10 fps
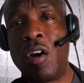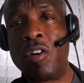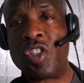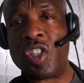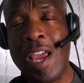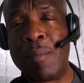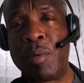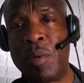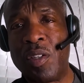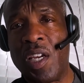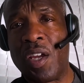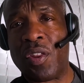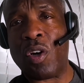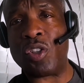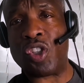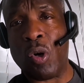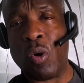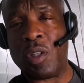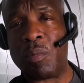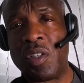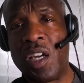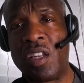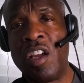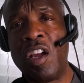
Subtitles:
stab them to death, choke them to death,